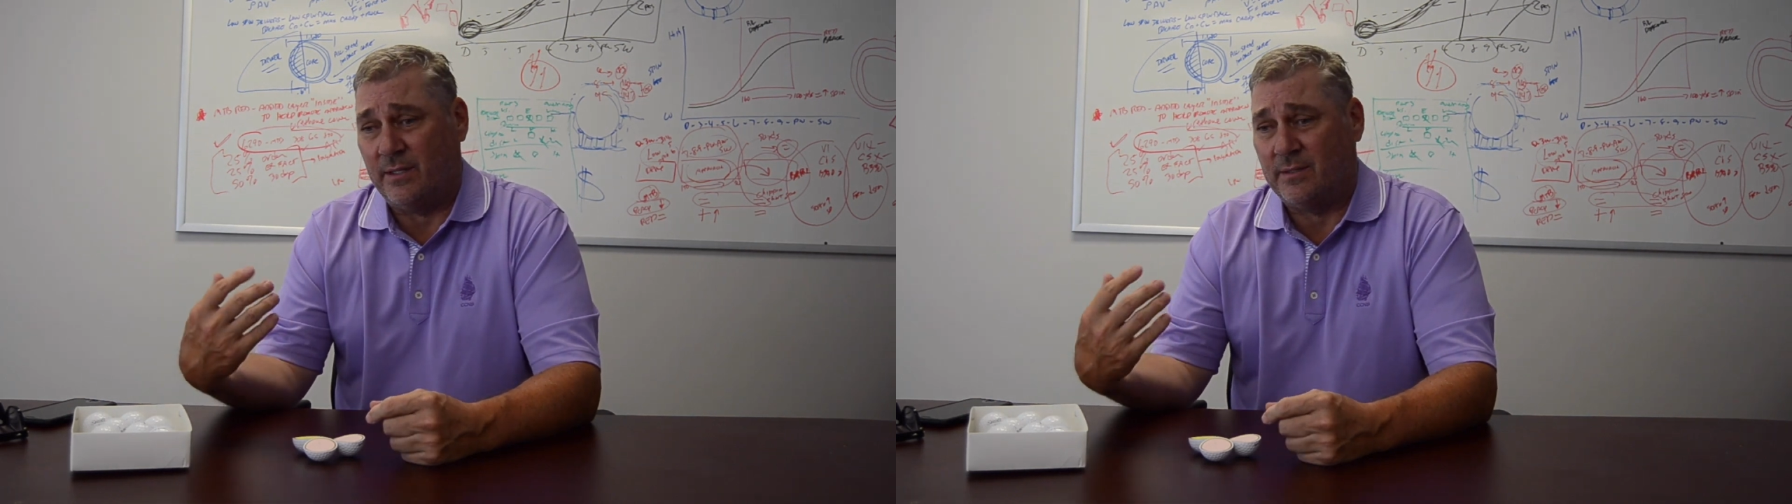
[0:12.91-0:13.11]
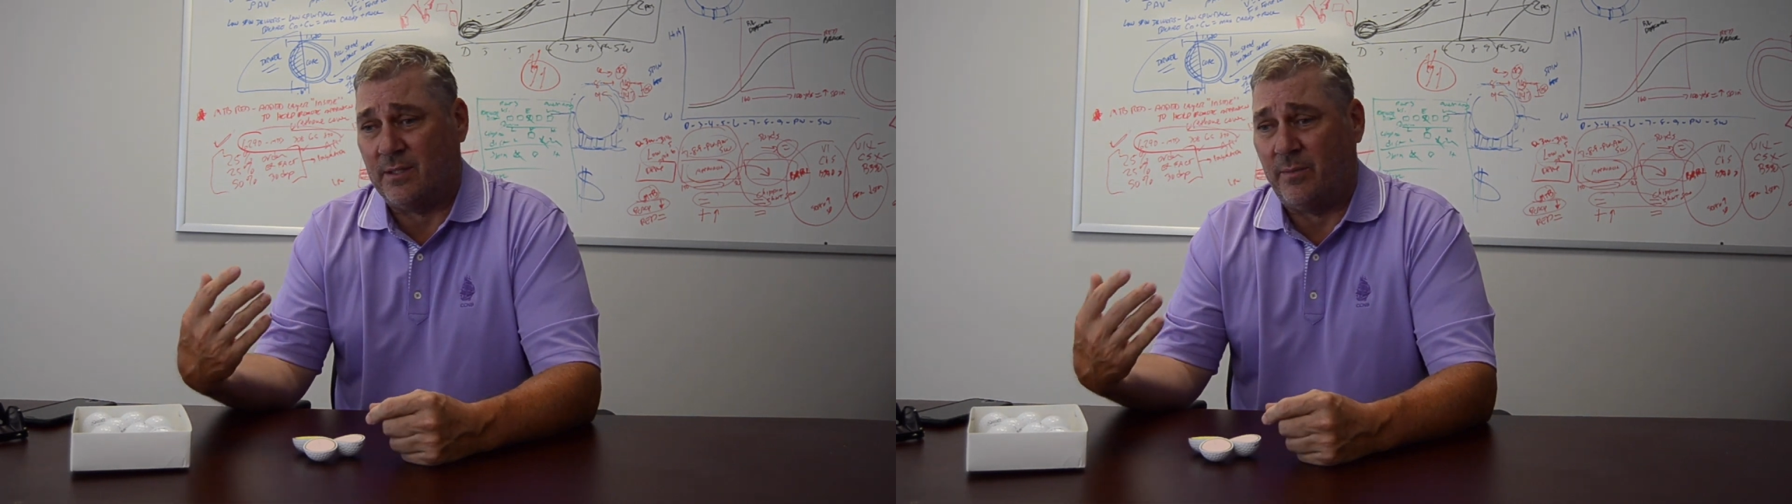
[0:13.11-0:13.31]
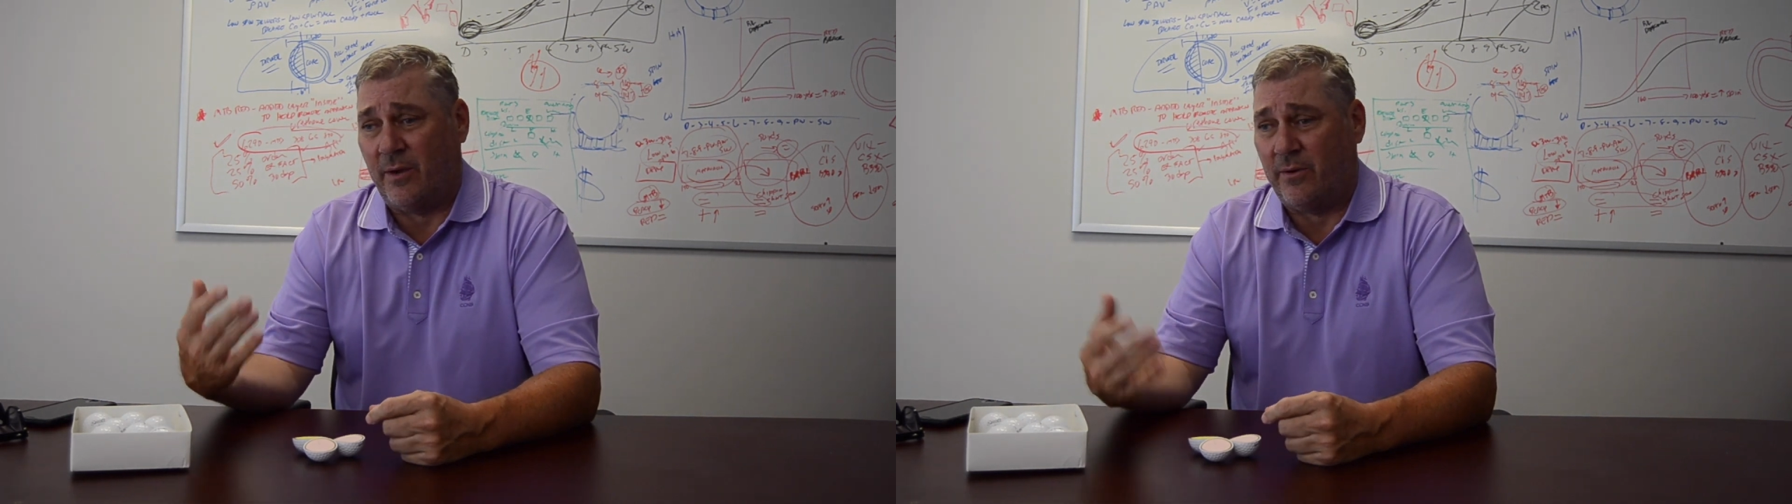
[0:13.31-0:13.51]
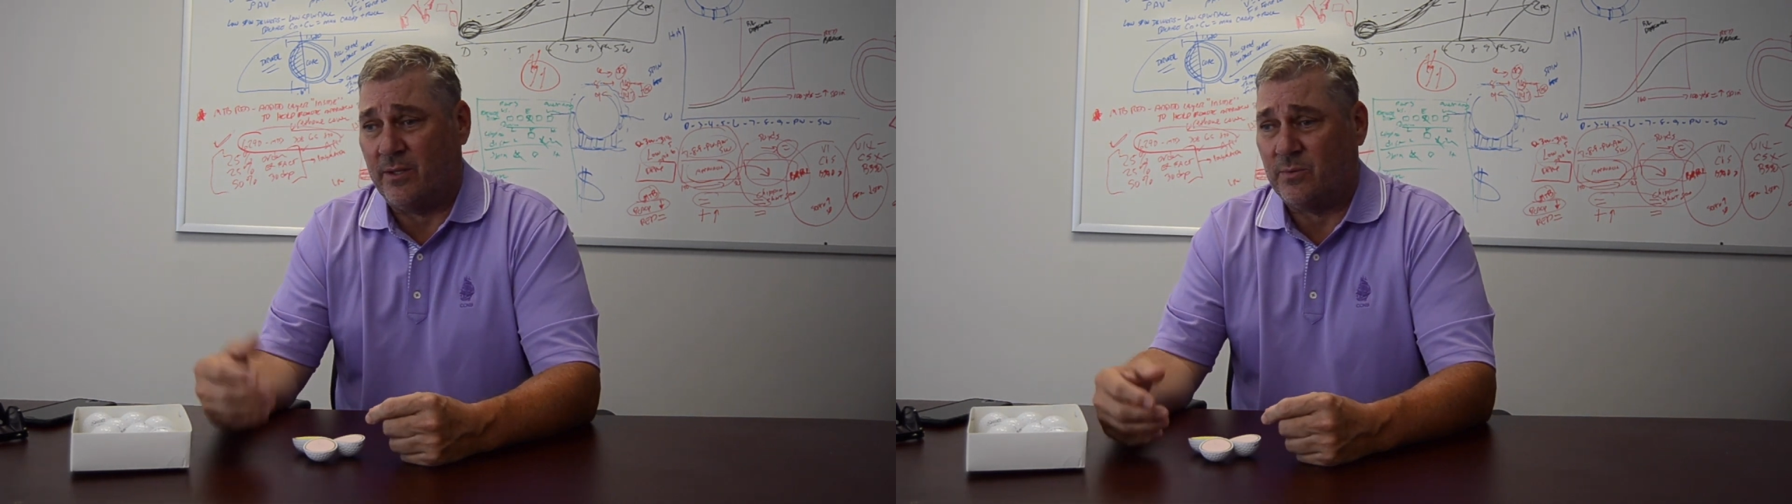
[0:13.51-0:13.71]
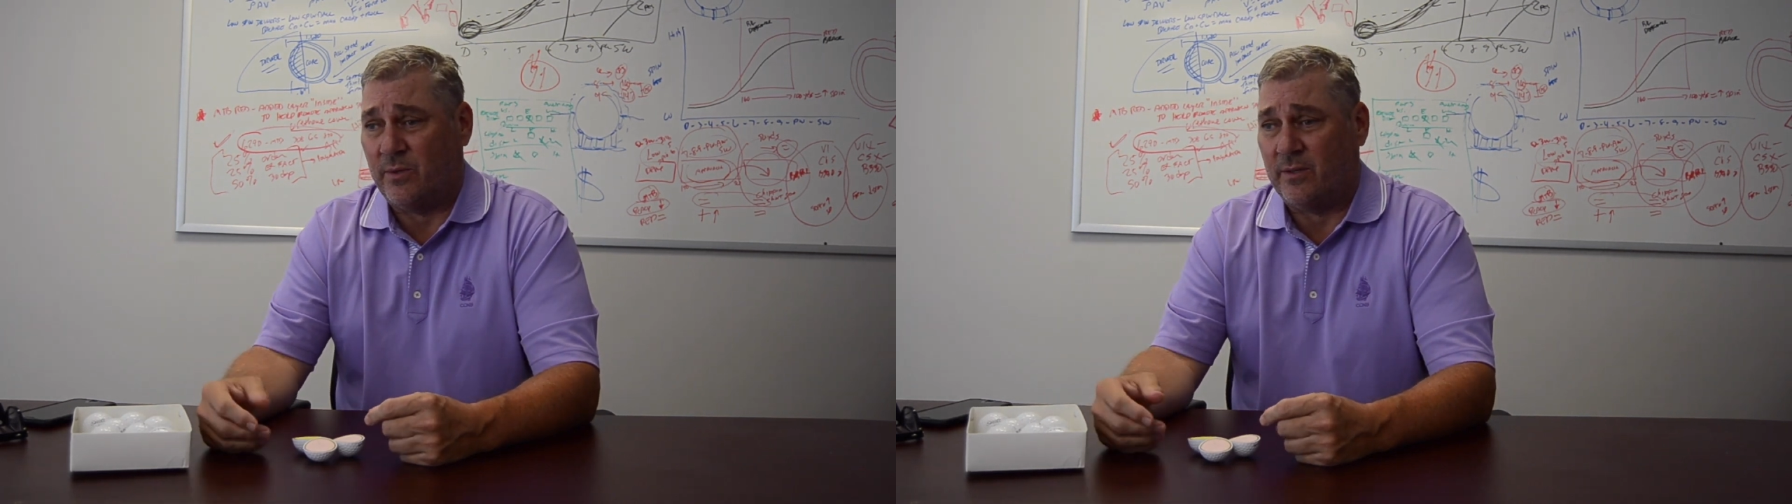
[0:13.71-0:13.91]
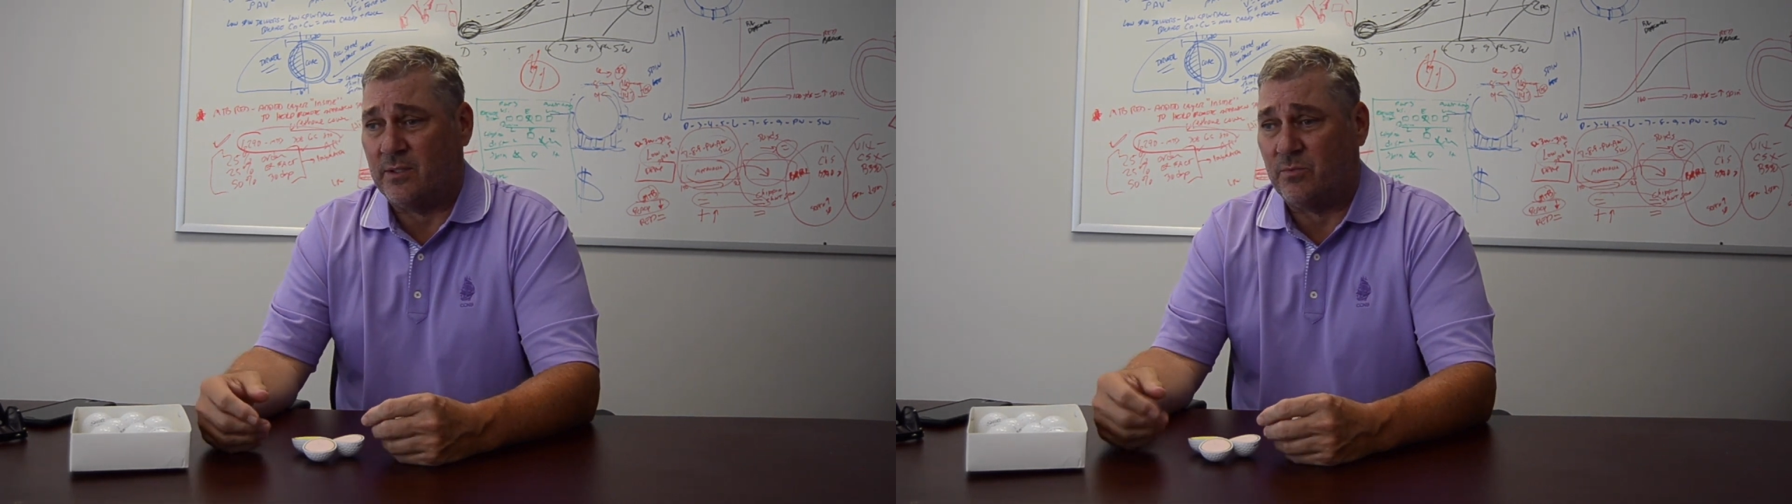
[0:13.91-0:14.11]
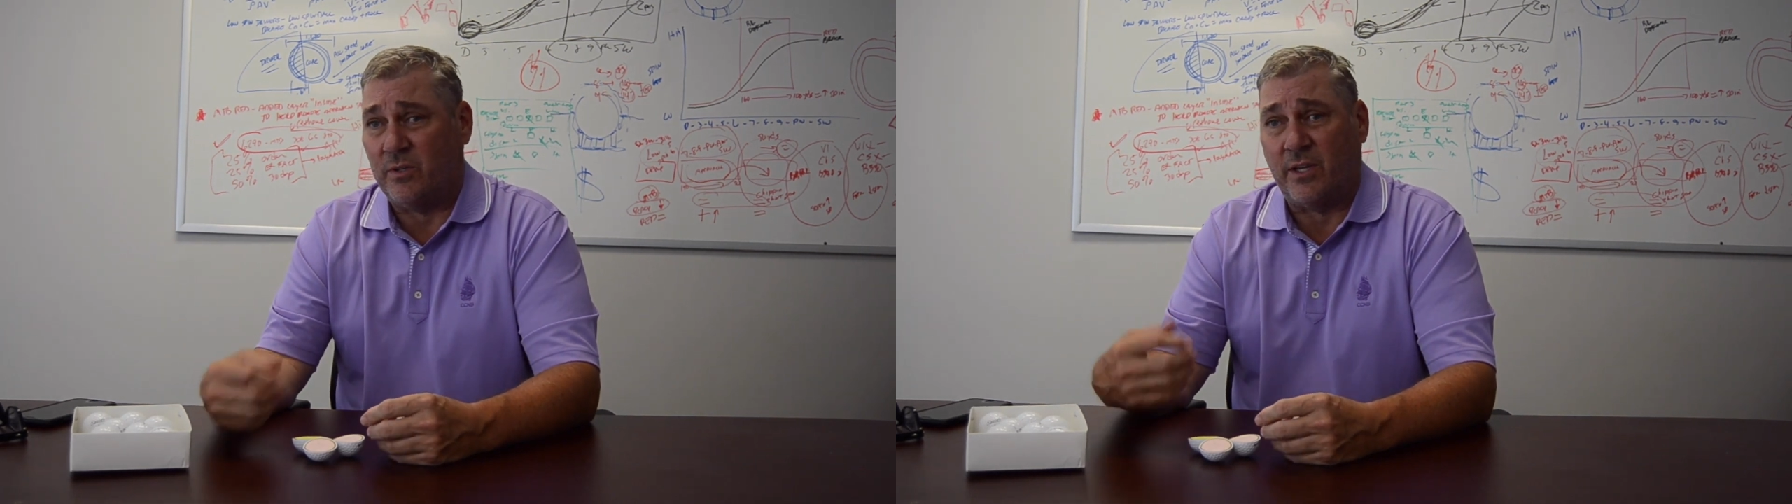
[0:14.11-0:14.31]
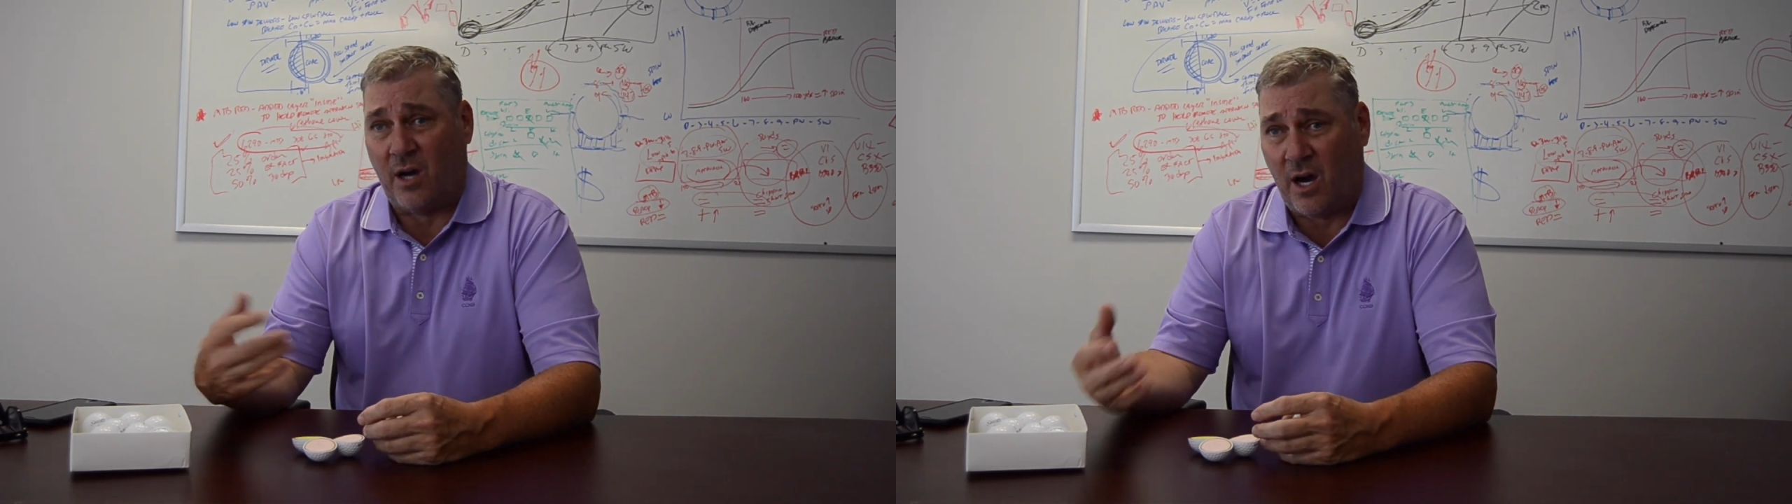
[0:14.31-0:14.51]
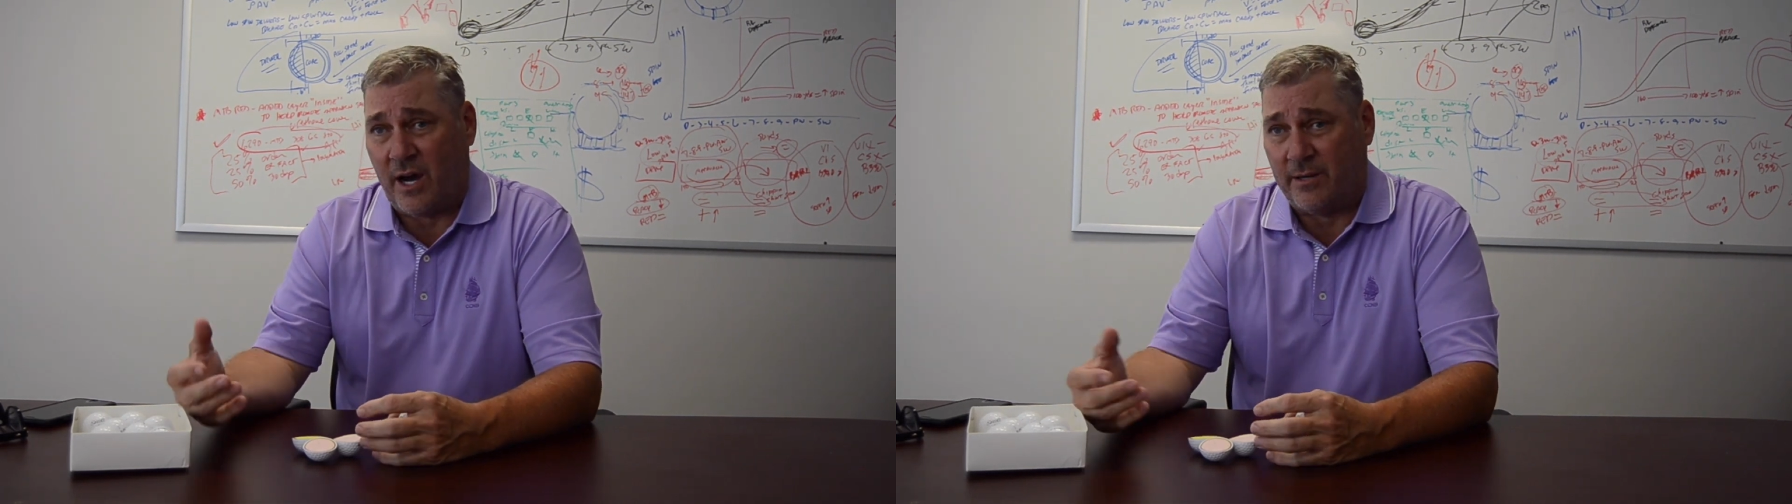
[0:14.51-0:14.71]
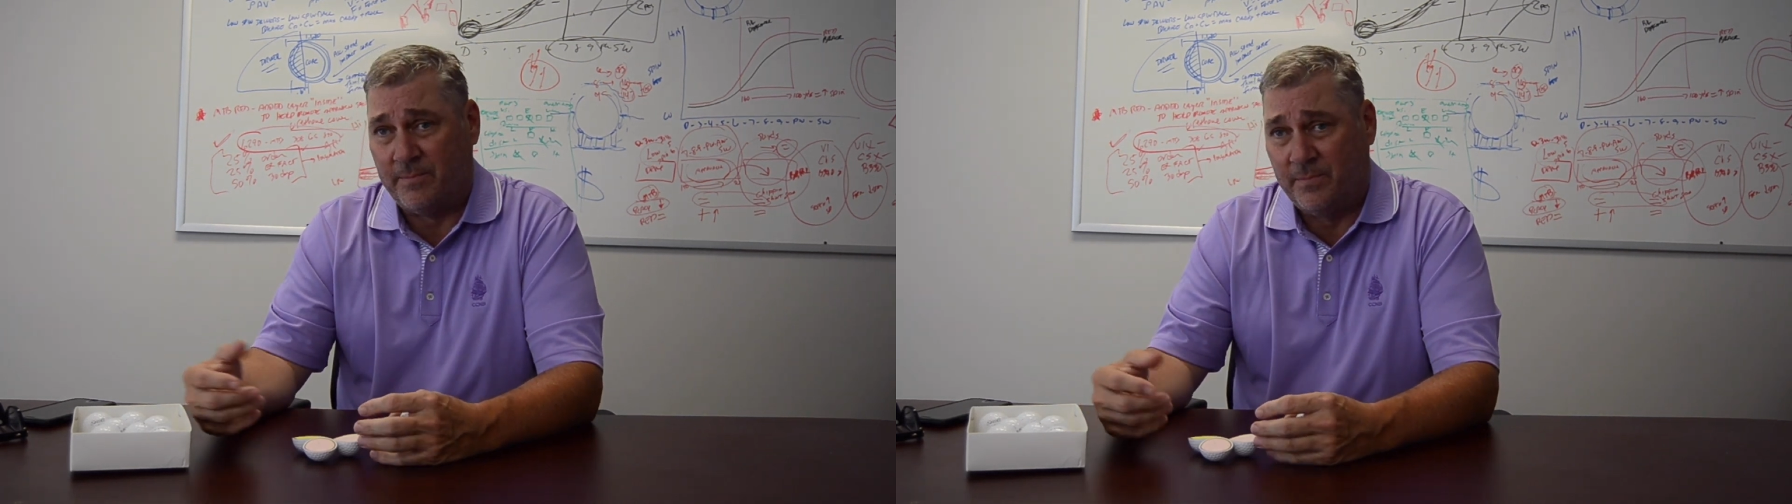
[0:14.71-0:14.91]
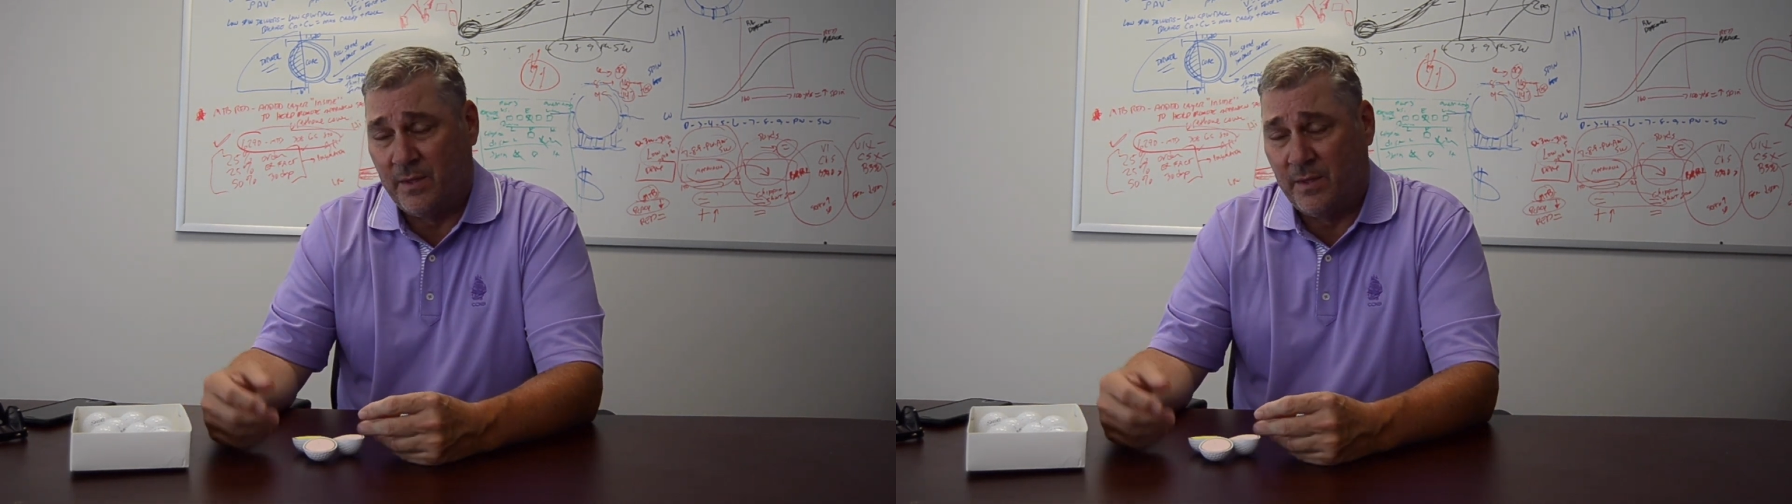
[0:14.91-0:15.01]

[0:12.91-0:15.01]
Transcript: in some areas where it's really hot